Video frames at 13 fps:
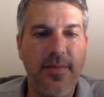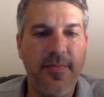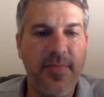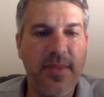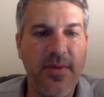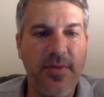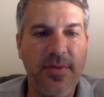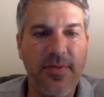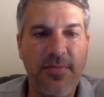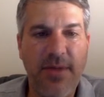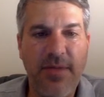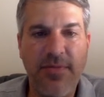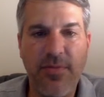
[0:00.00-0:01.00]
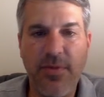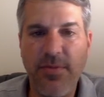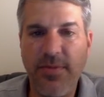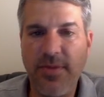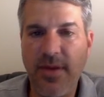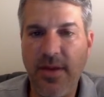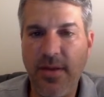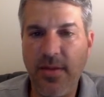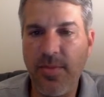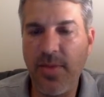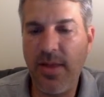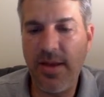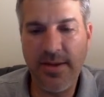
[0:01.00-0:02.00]
You know, this Ralph Lauren with color
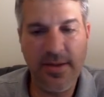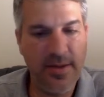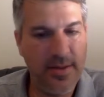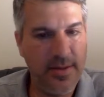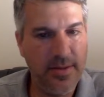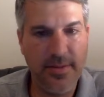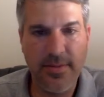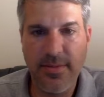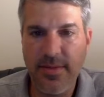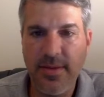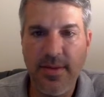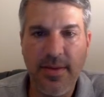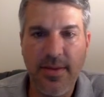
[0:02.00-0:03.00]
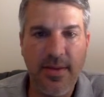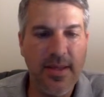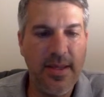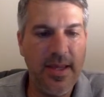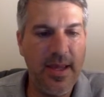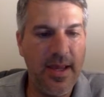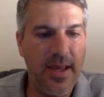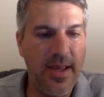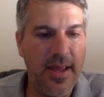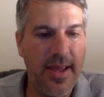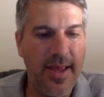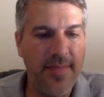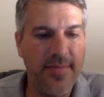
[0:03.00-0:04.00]
blocking. Yeah,
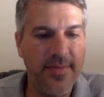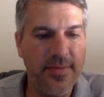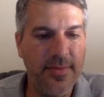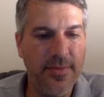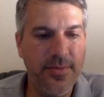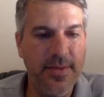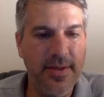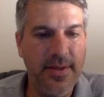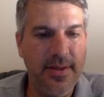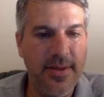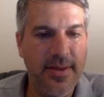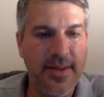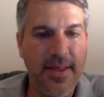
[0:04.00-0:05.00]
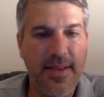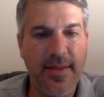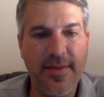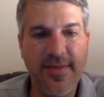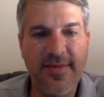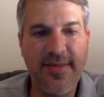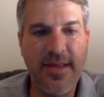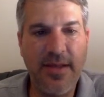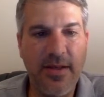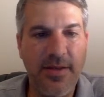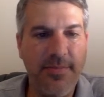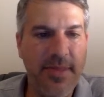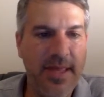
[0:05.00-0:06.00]
absolutely. And look at this
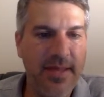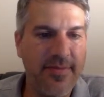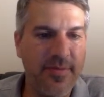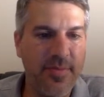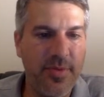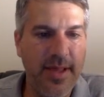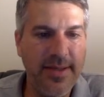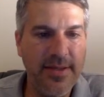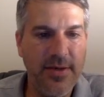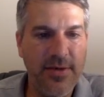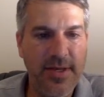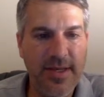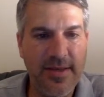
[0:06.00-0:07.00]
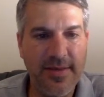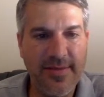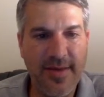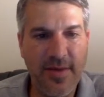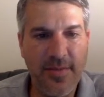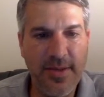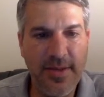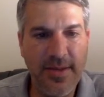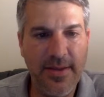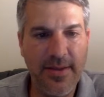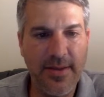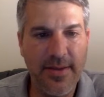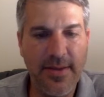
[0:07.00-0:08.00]
Denim and Supply. You don't need to tell
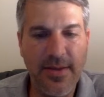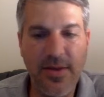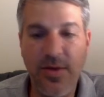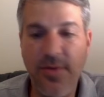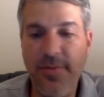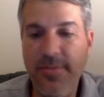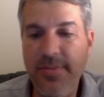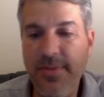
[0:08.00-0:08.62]
me. You don't.